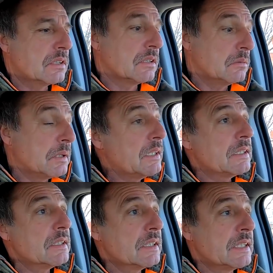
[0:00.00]
So, but
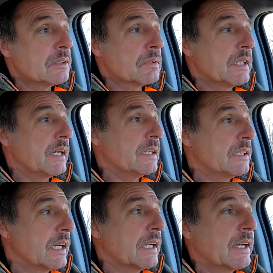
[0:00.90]
it is what it is.
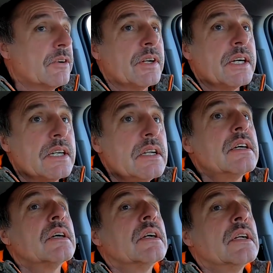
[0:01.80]
You got to get her
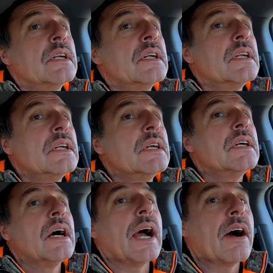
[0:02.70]

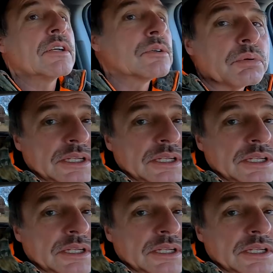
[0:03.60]
done. I also